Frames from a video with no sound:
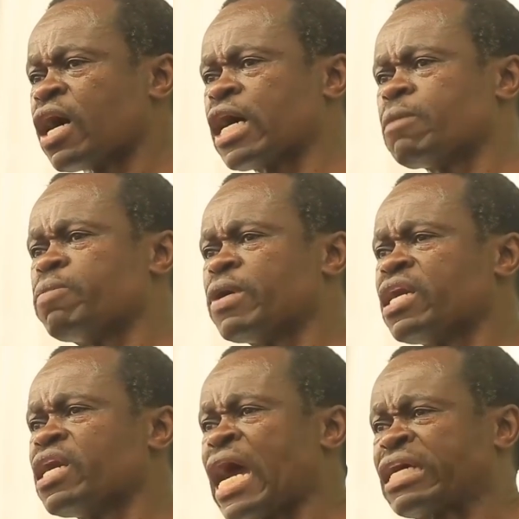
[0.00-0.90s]
and be
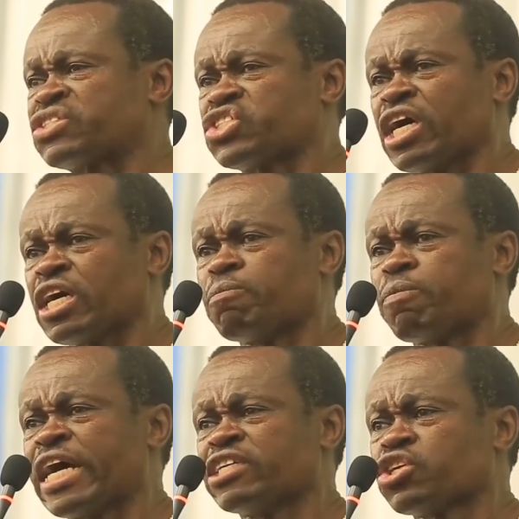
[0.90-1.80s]
lectured
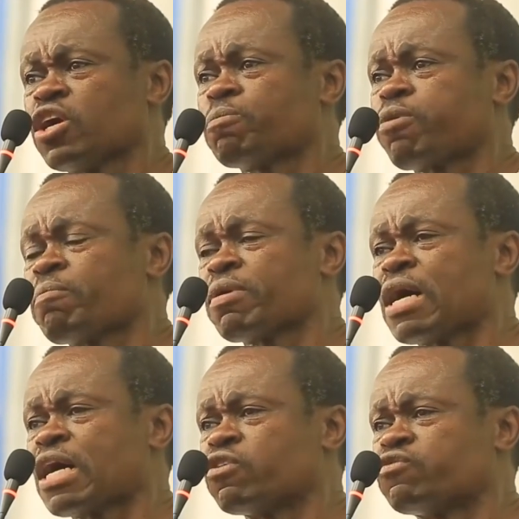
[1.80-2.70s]
by John Pombe
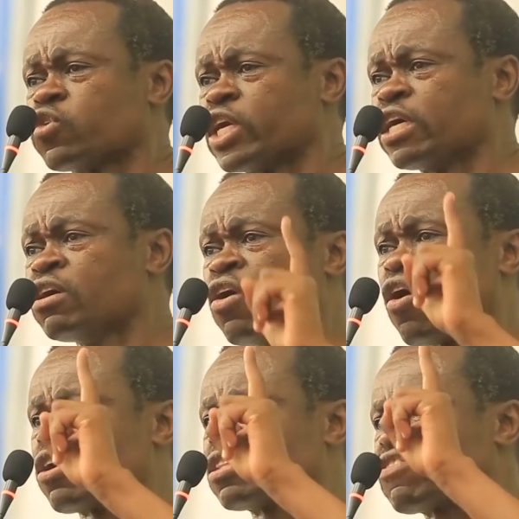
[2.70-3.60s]
Magufuli
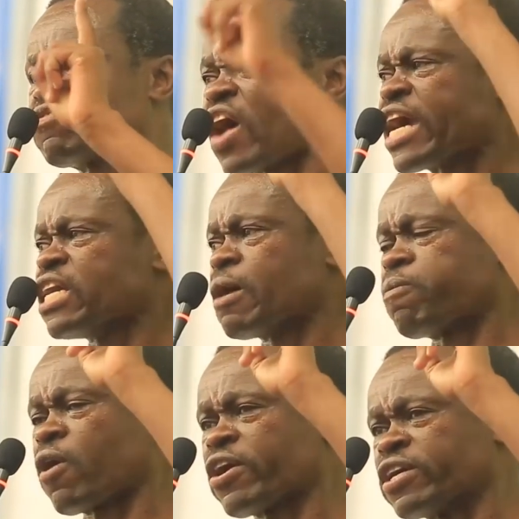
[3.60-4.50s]
on the finer
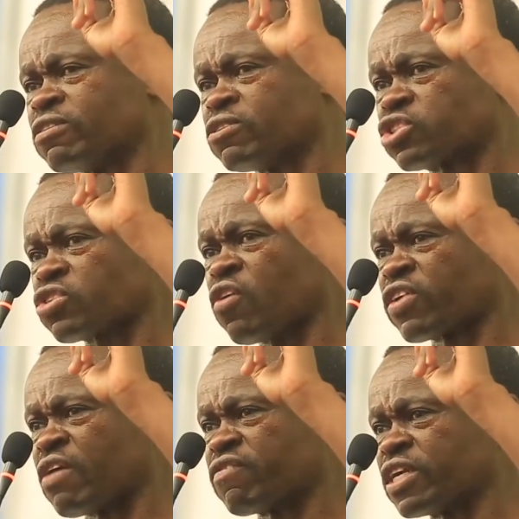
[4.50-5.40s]
points
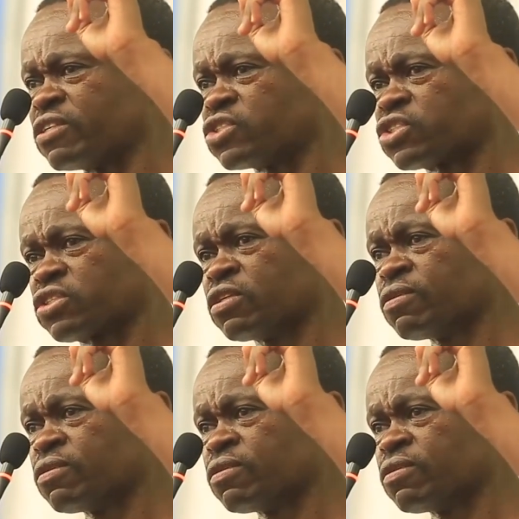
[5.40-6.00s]
of governance.